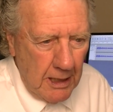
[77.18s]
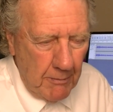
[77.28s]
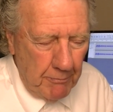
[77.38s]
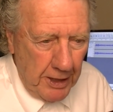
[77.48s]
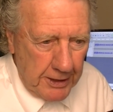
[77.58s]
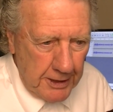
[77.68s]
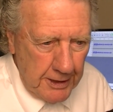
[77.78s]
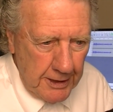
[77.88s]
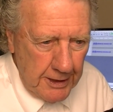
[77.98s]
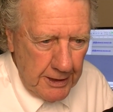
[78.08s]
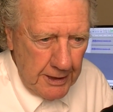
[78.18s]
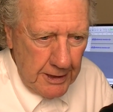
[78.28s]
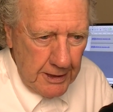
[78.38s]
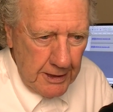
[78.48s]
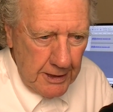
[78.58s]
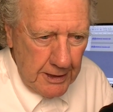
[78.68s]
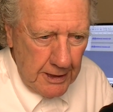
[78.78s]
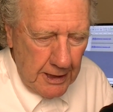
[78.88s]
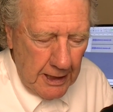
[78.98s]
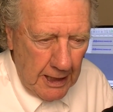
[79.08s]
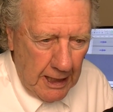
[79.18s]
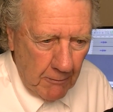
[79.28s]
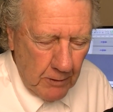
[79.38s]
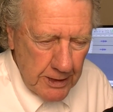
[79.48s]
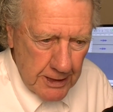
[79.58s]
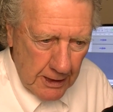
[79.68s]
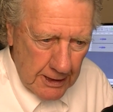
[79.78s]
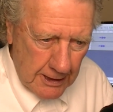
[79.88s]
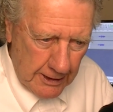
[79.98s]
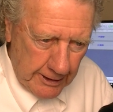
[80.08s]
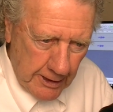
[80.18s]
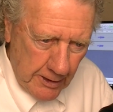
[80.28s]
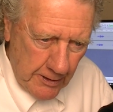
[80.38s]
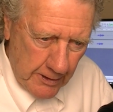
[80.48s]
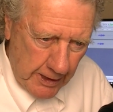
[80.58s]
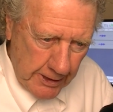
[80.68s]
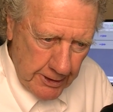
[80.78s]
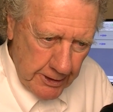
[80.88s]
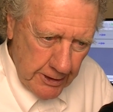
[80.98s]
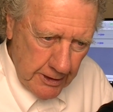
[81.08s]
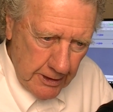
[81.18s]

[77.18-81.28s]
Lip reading: But I was a little encouraged.